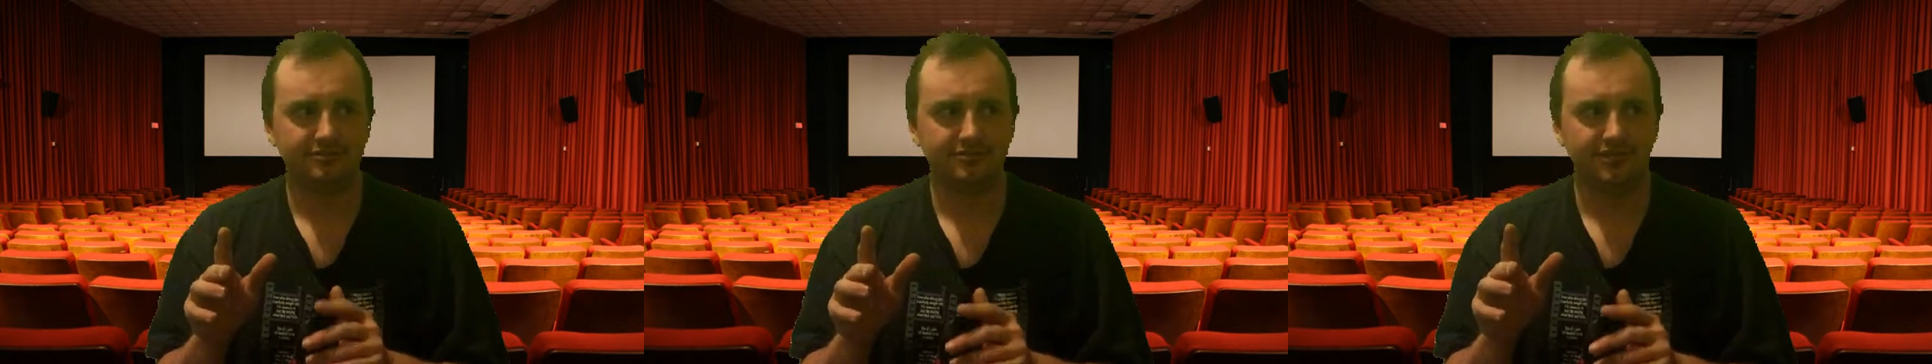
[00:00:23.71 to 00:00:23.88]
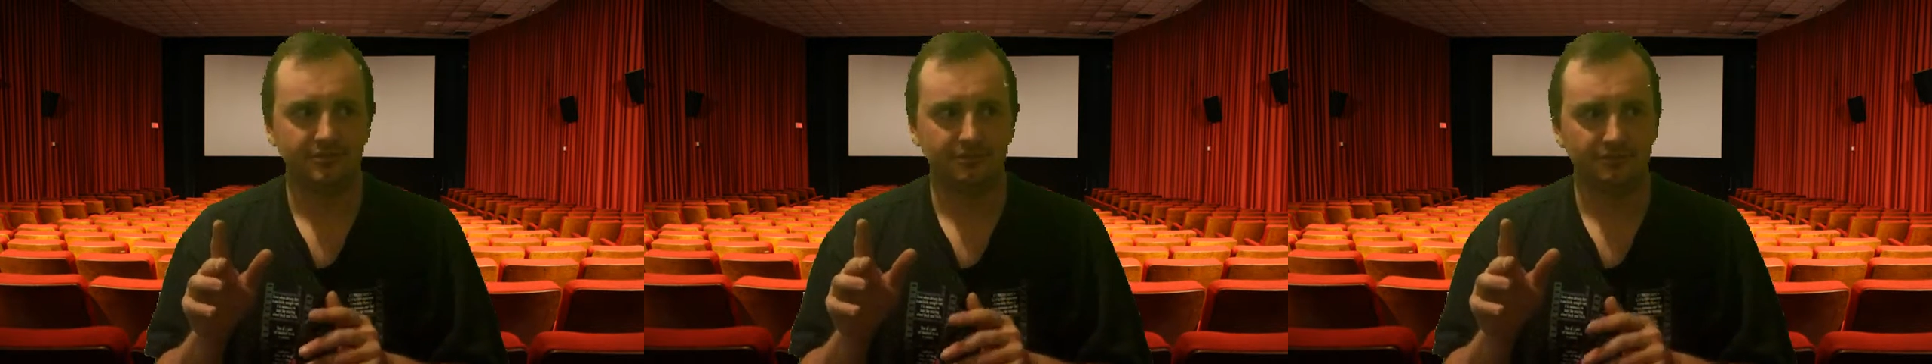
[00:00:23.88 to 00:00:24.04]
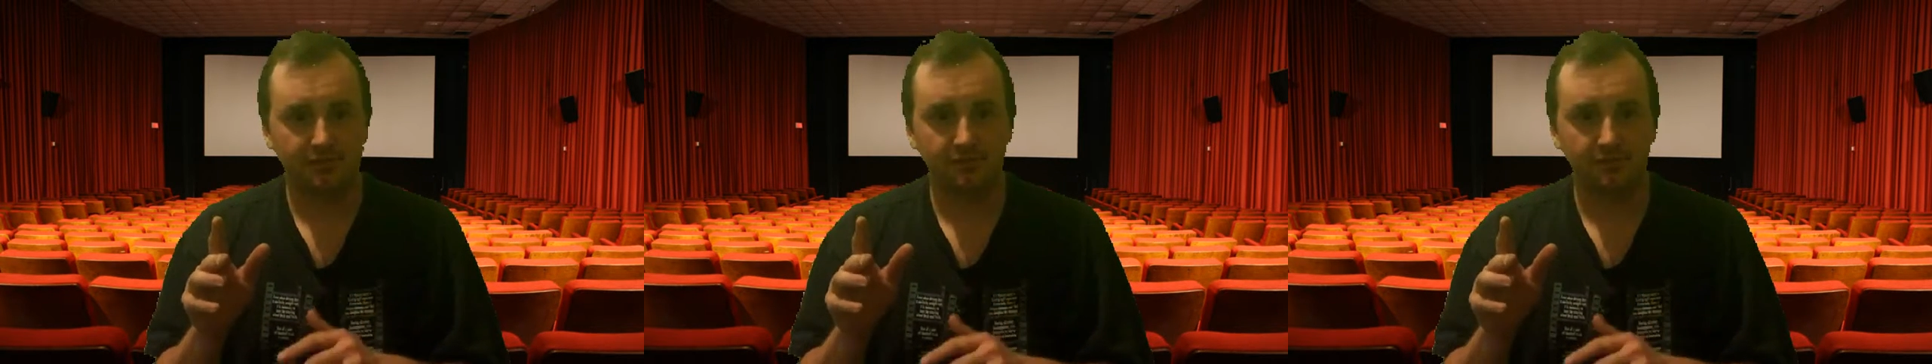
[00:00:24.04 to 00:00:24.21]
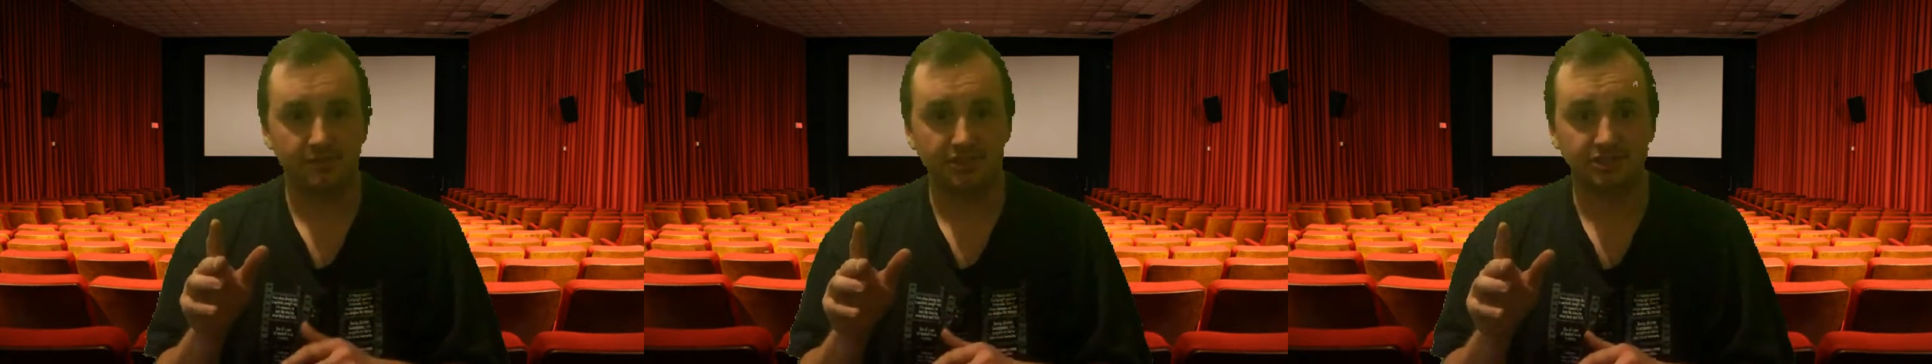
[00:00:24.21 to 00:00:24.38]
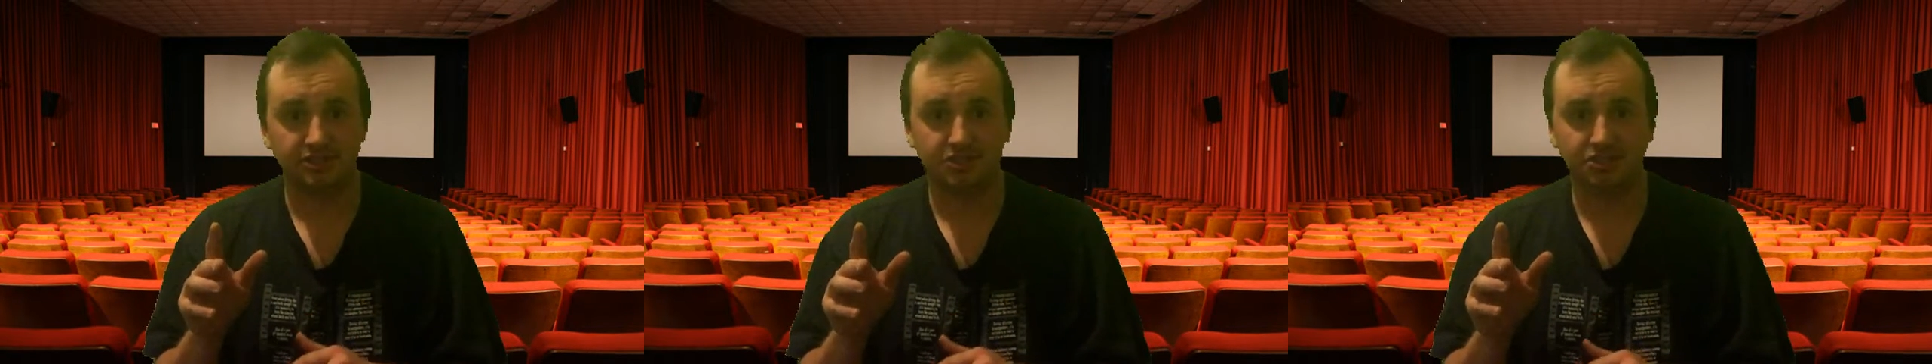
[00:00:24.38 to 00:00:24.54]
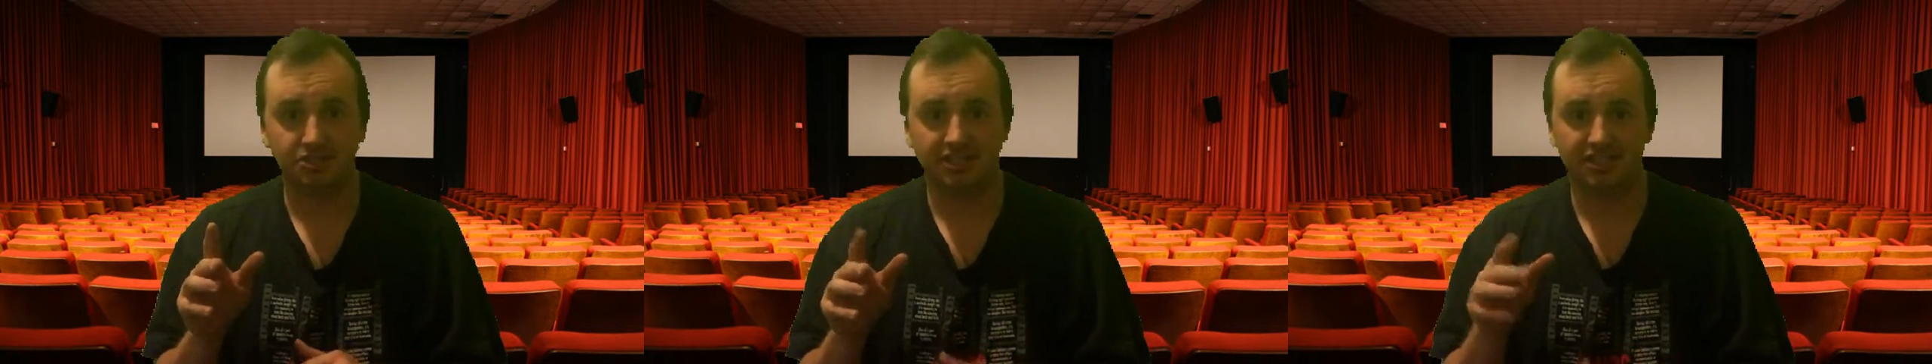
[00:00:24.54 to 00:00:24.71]
like pretty
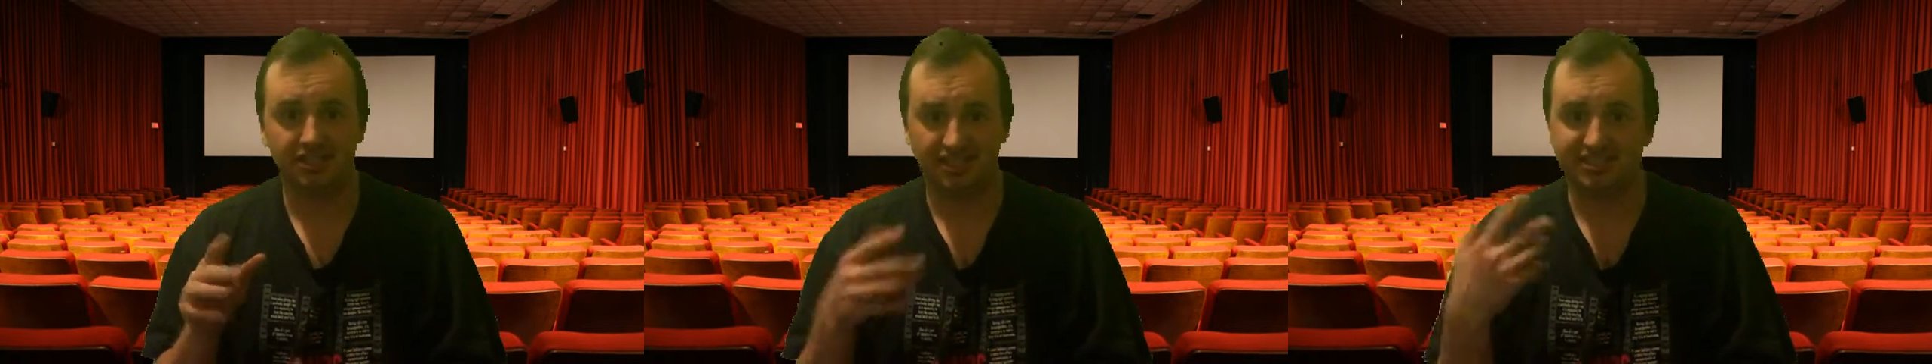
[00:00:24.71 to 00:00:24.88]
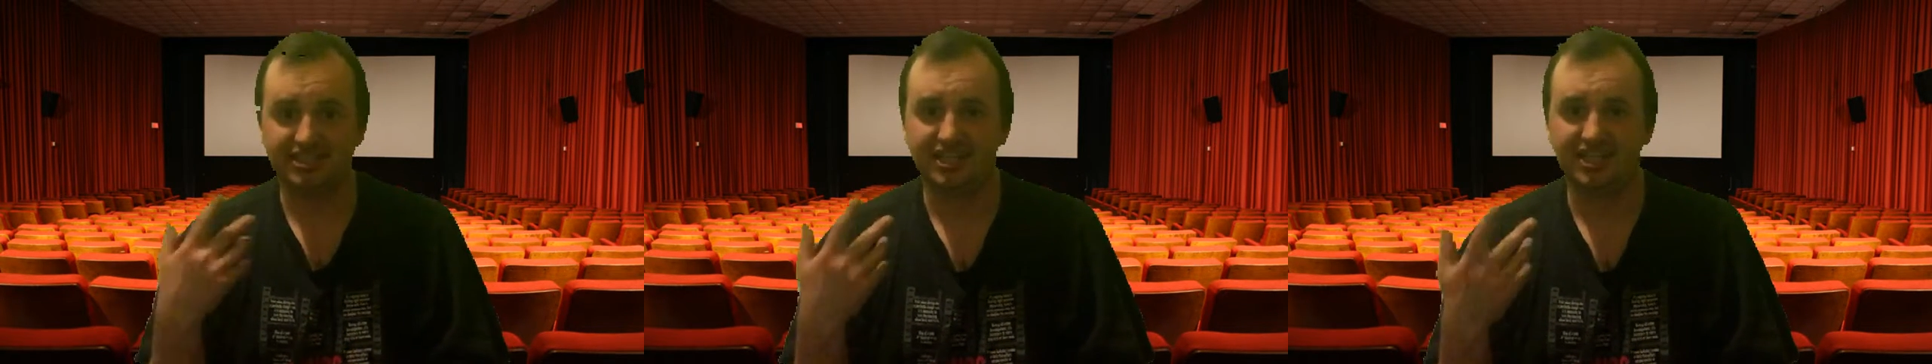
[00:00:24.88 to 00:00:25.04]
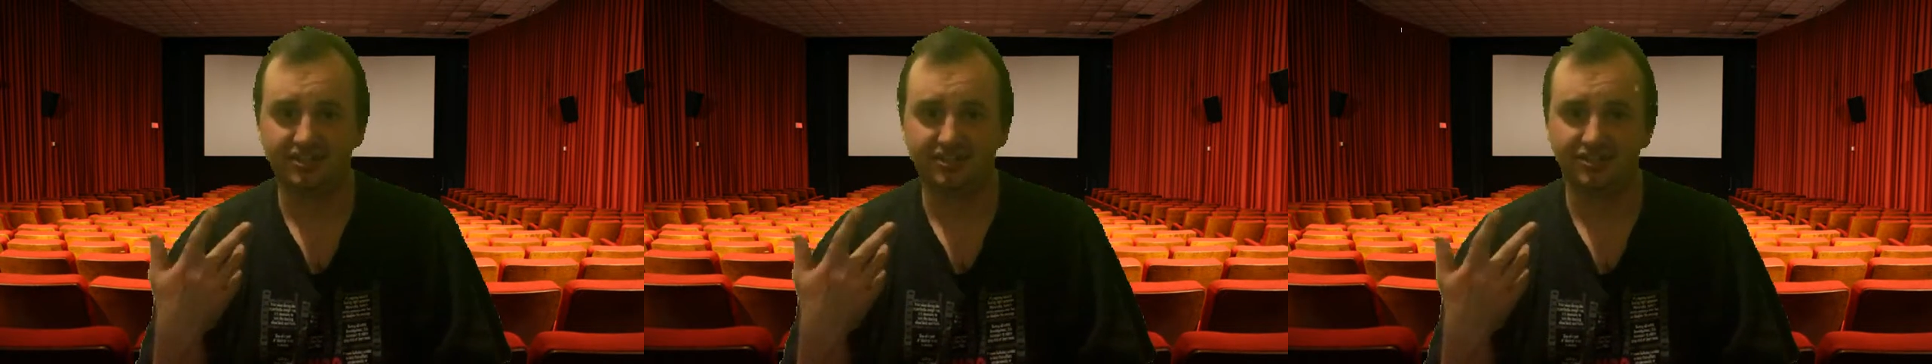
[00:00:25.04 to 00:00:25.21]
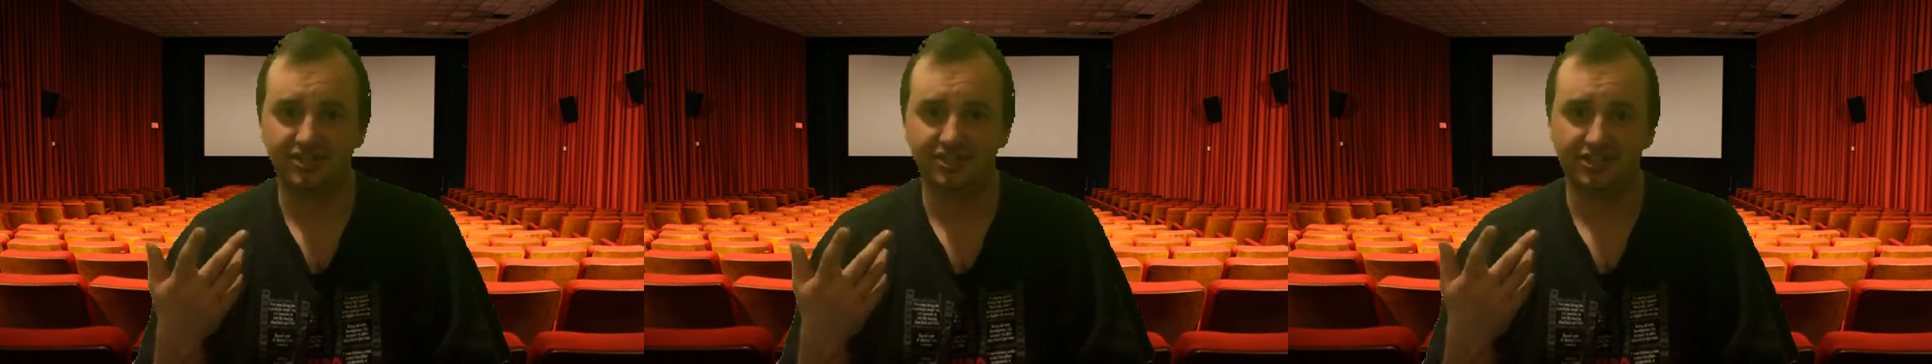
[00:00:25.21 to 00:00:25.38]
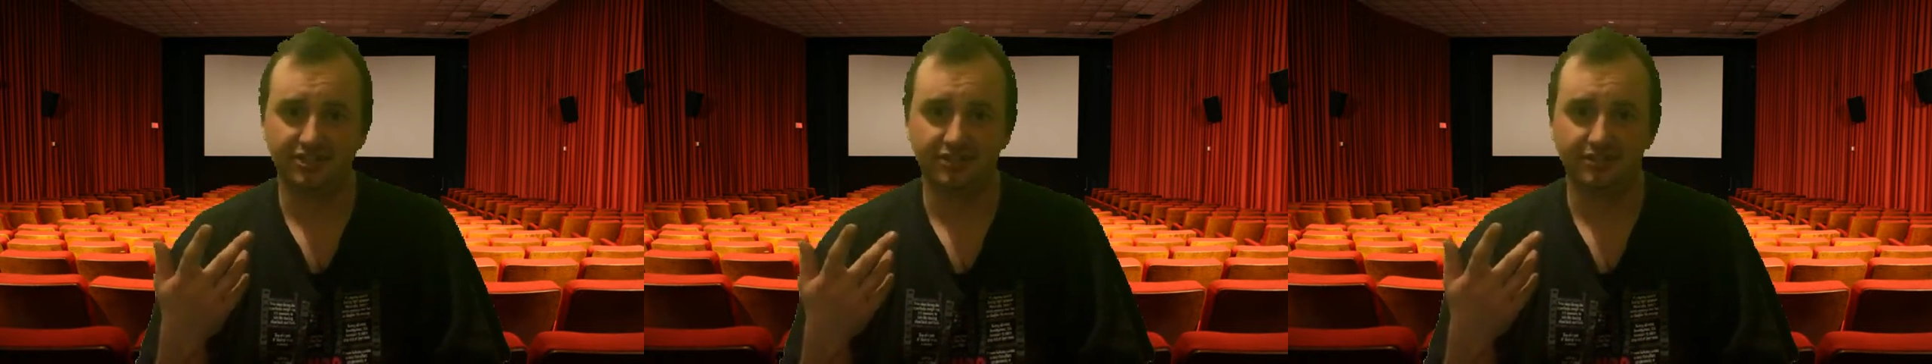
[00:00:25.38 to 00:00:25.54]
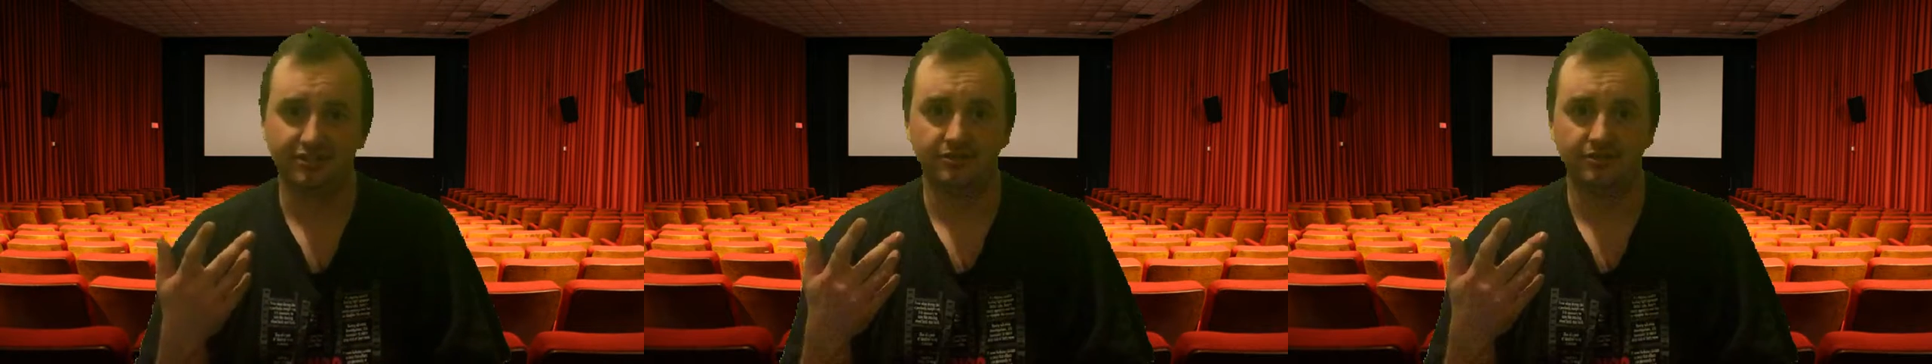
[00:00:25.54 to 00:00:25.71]
much an entire
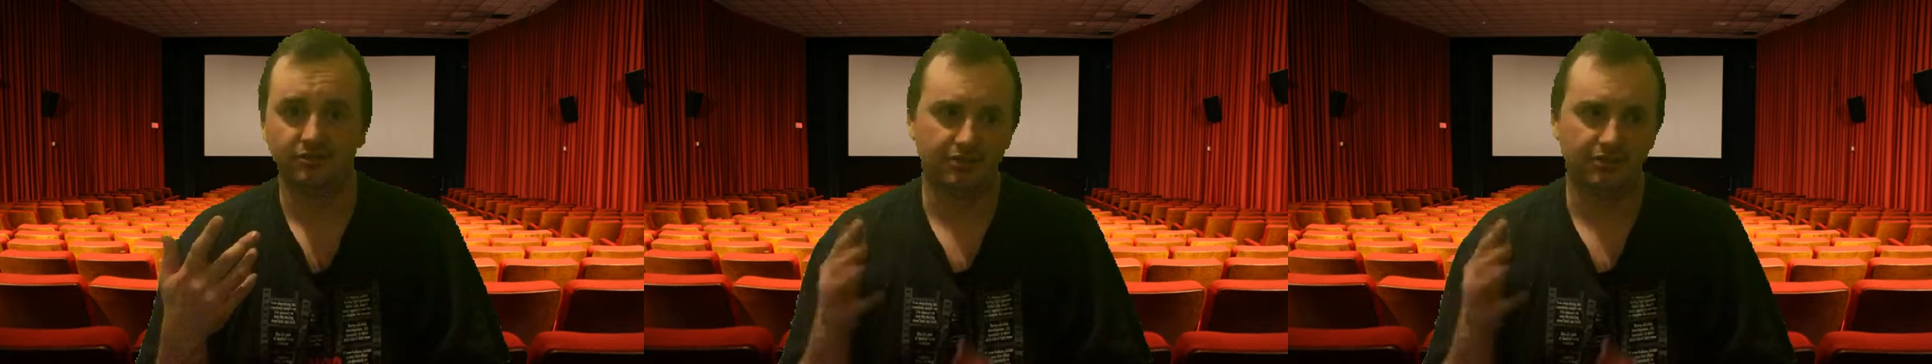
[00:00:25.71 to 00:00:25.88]
year,